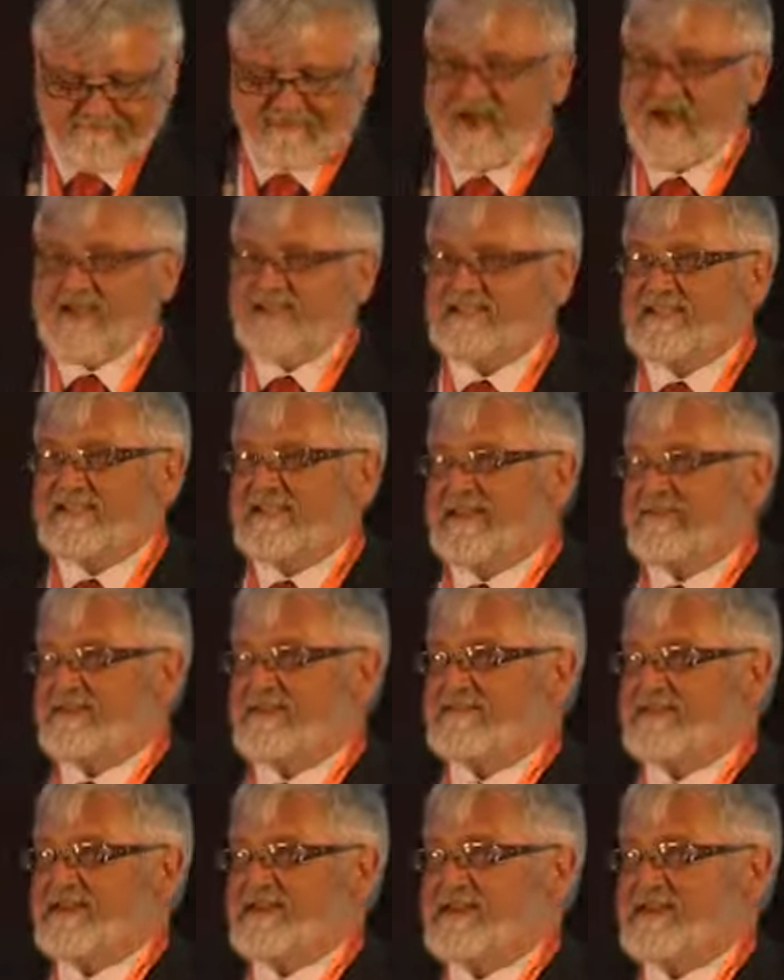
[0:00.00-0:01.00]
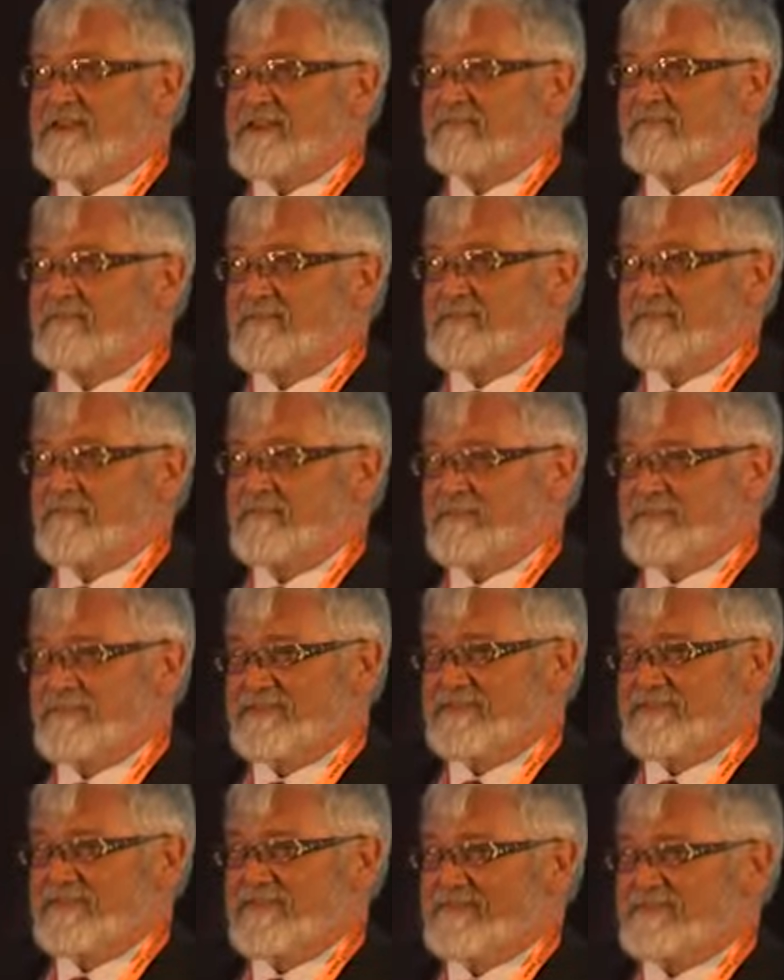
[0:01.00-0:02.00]
I said I was very comfortable
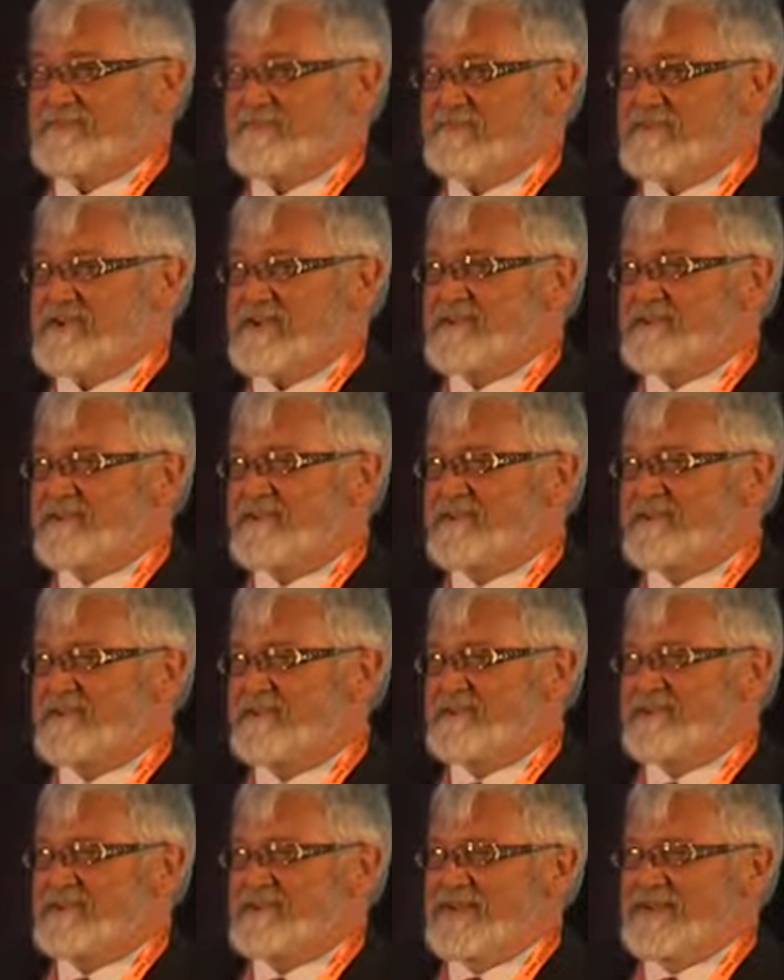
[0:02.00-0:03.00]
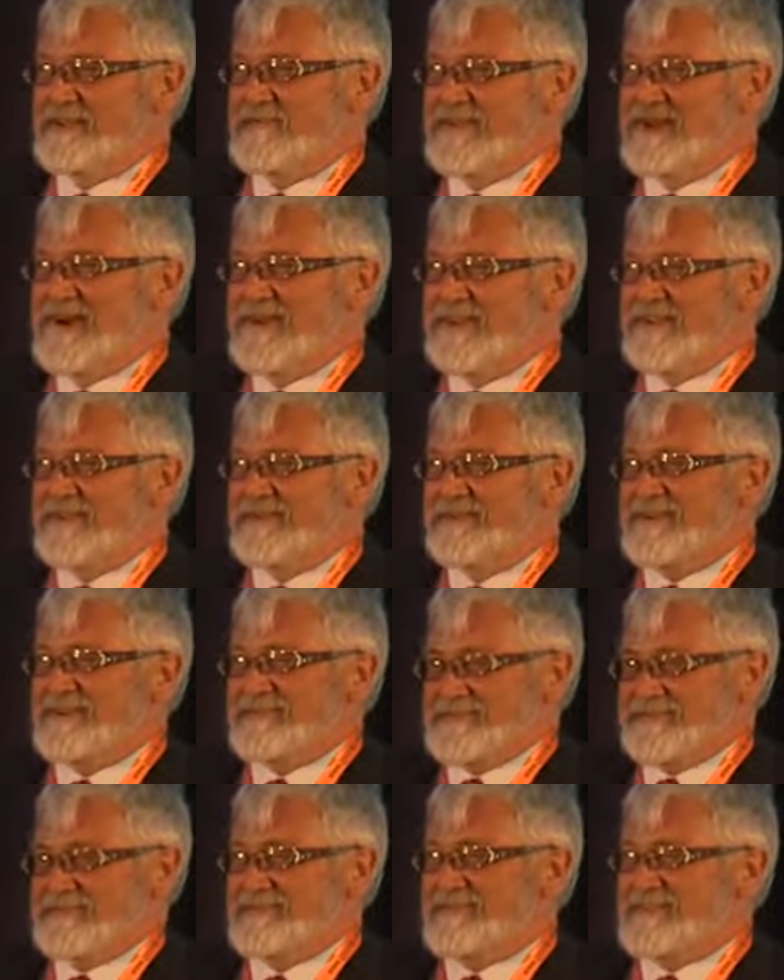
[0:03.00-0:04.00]
with the lectern mics rather than being wired up. I
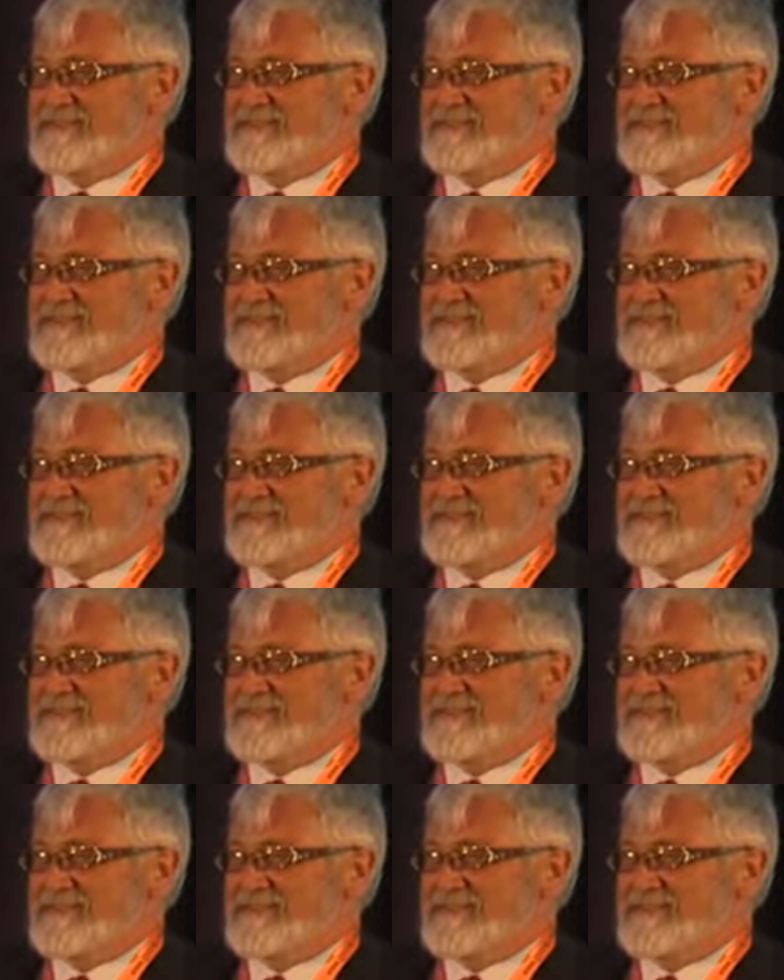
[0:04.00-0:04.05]
should have